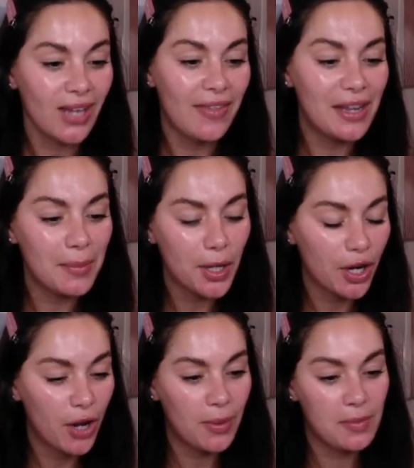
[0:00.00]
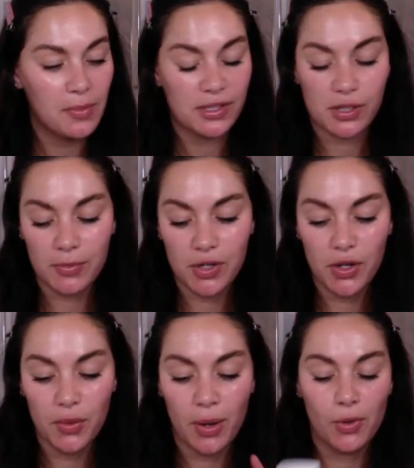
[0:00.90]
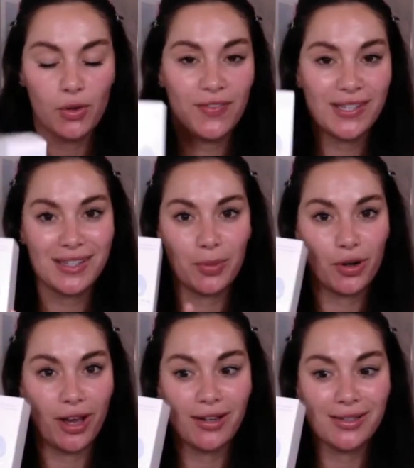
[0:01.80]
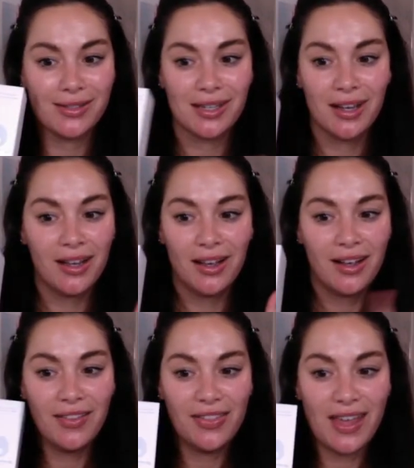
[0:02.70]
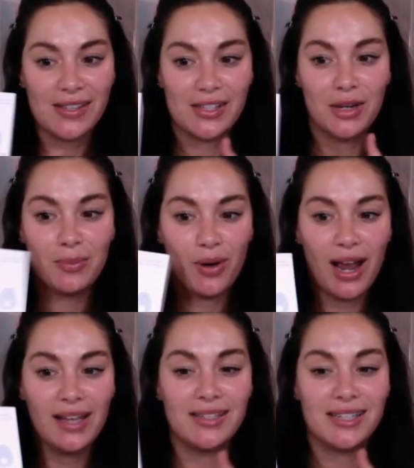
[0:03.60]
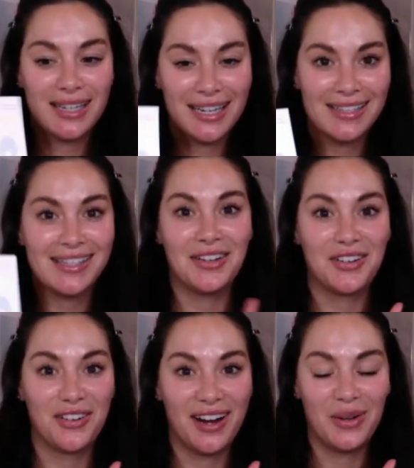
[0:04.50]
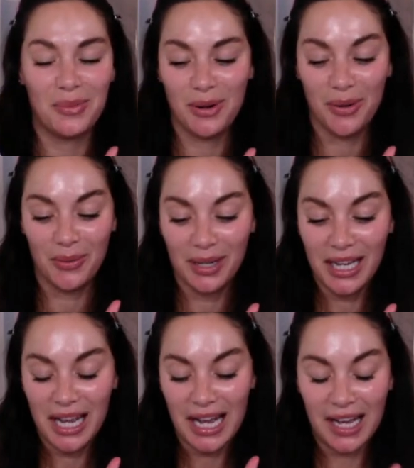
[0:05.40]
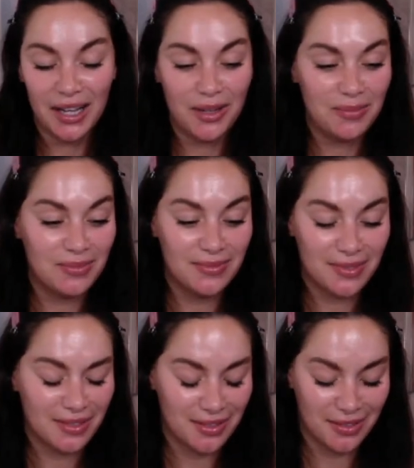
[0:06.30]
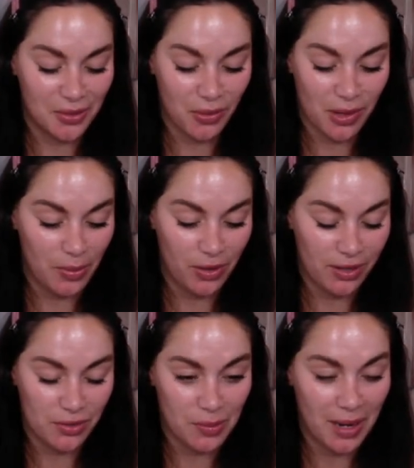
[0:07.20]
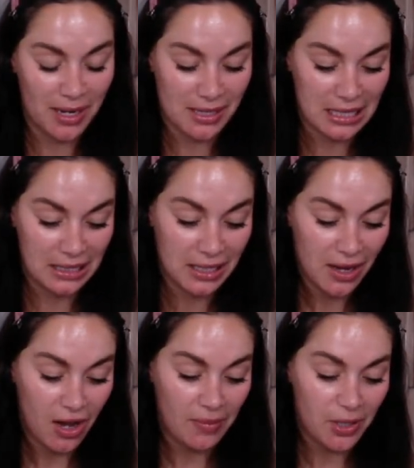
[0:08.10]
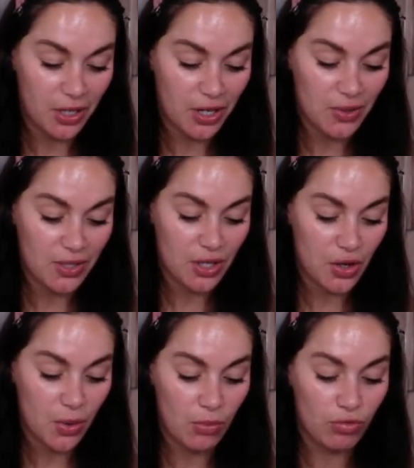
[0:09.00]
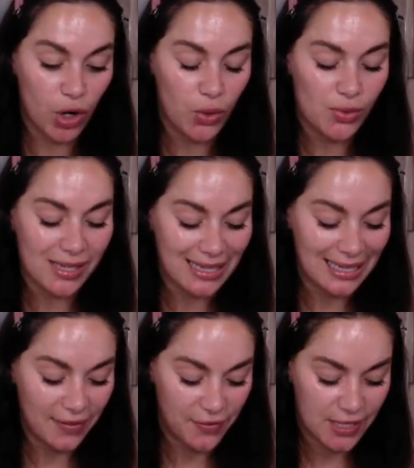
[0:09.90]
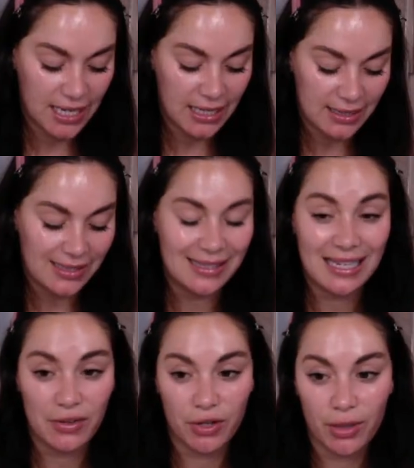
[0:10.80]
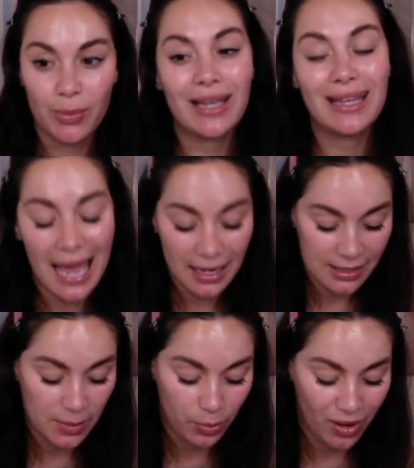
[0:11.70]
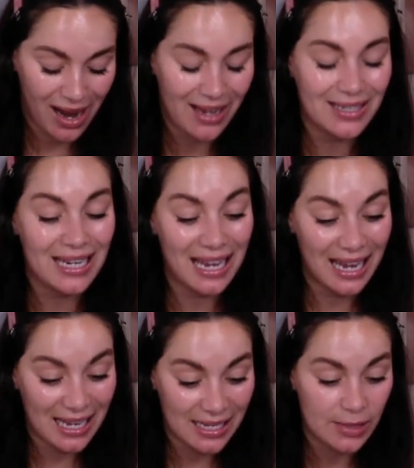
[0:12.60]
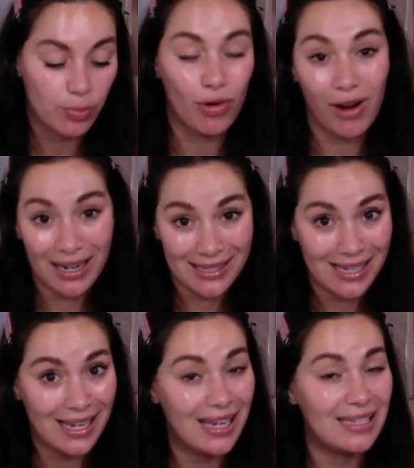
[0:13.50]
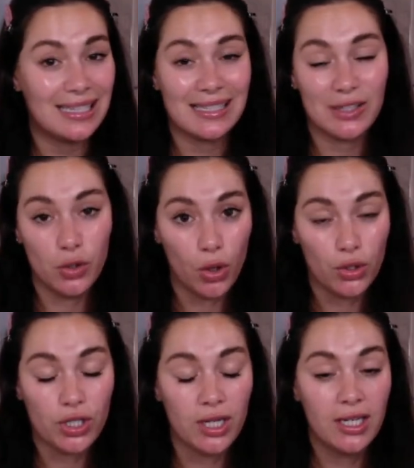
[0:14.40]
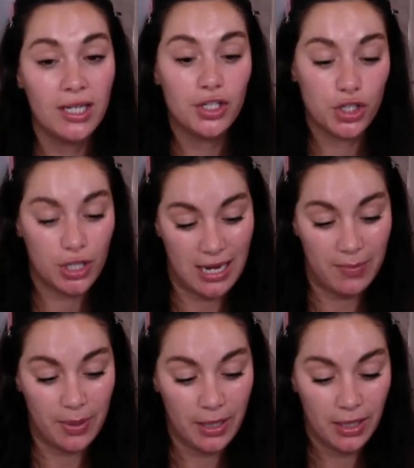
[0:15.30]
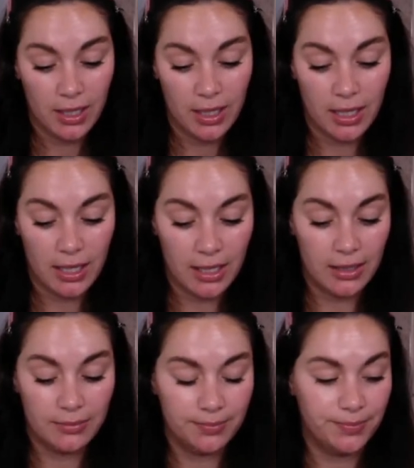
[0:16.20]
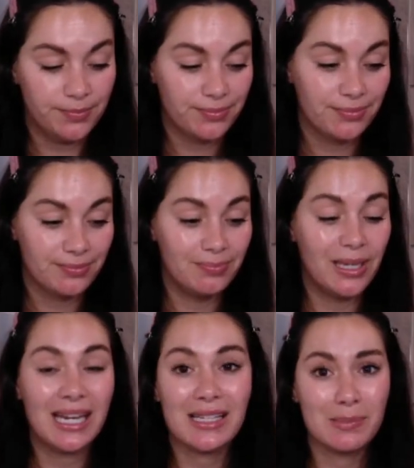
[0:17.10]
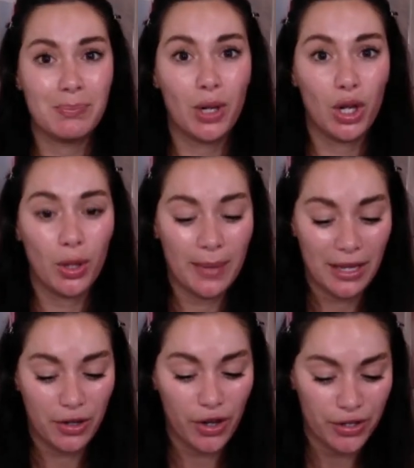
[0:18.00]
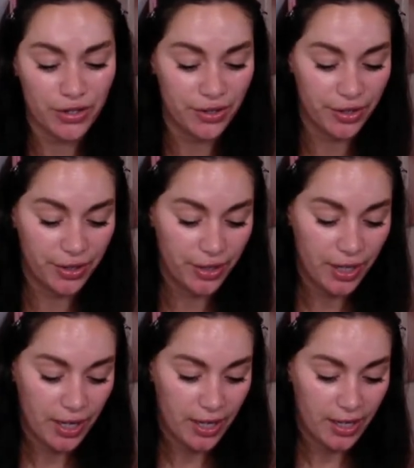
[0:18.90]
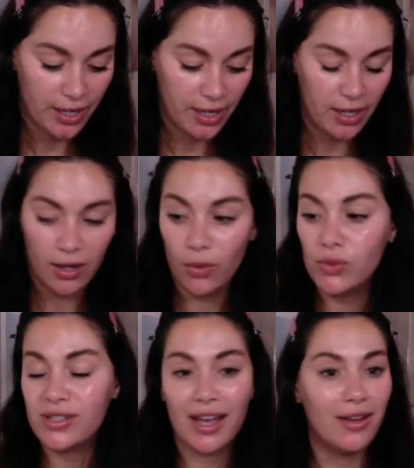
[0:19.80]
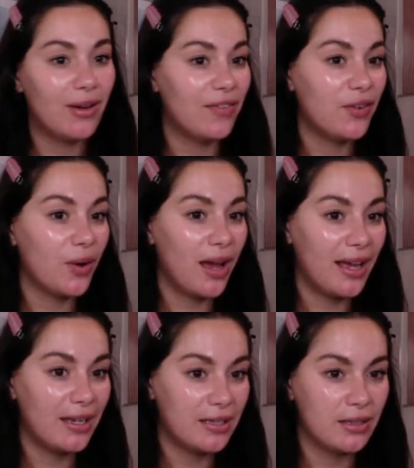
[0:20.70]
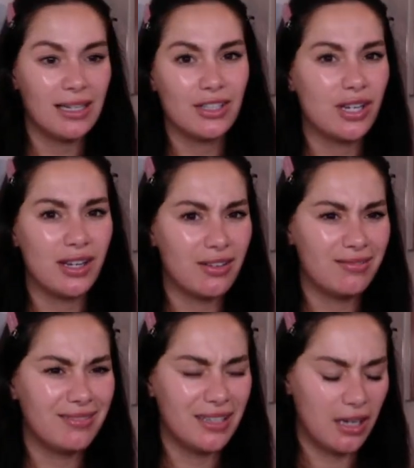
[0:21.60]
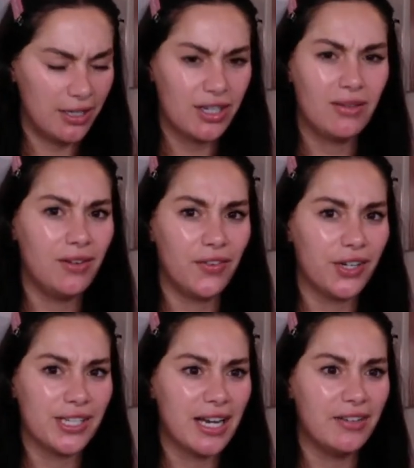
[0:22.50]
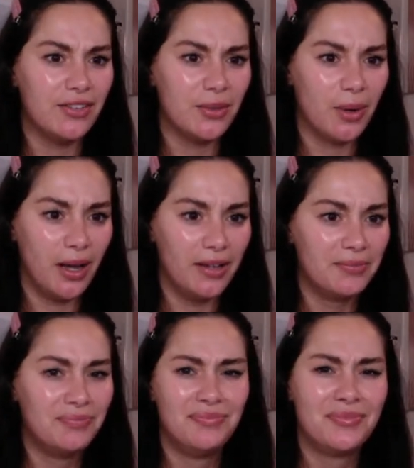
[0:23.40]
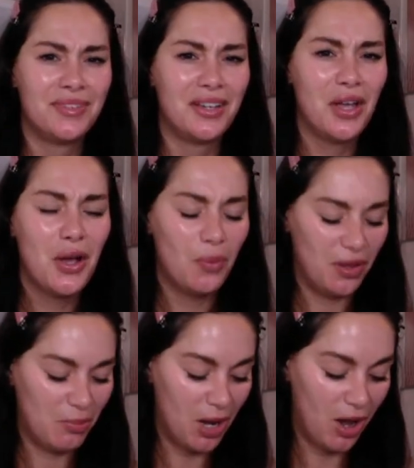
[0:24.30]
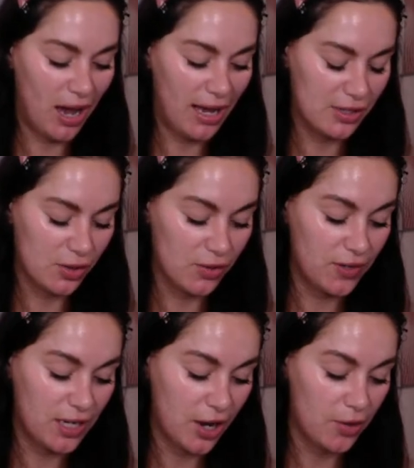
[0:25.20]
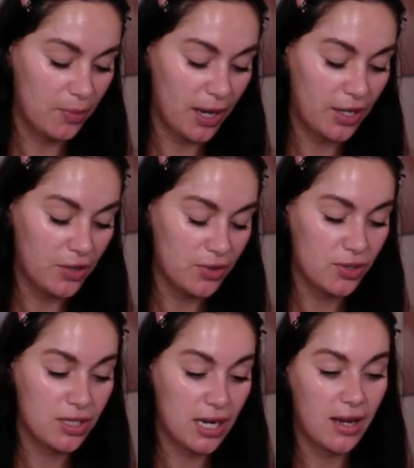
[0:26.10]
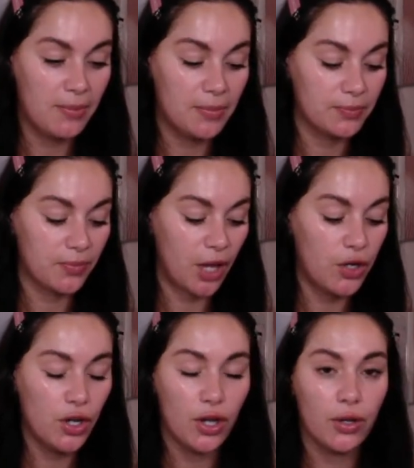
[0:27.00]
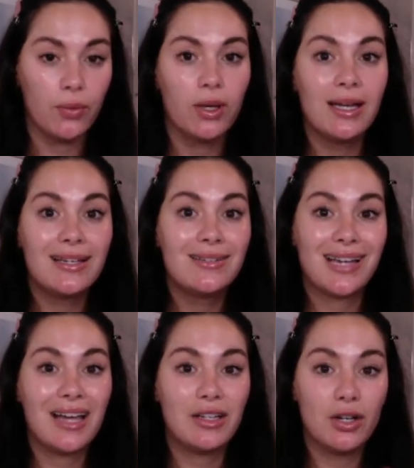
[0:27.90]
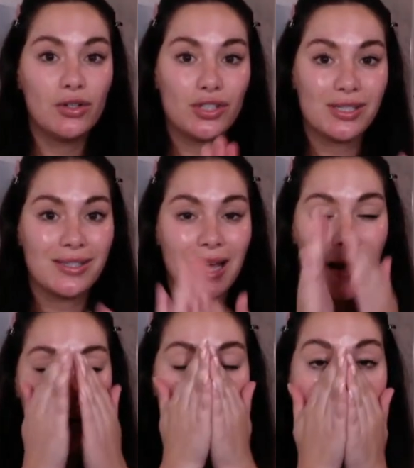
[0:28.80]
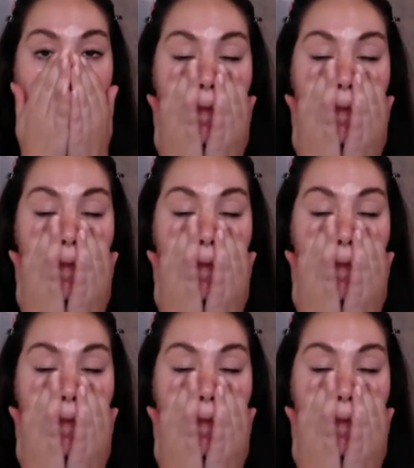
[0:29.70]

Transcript: And then I'm going to go in with some new Amora Visca products. This brand is incredible. All their products are amazing. I'm going to use the new Rose Lifting Serum. Again, it's a brand. It is pricey. It is not cheap. But it's blooming good. Also, I feel like, actually, I don't look very tan, do I? With my lights on the video. But I used a new Tanologist tan.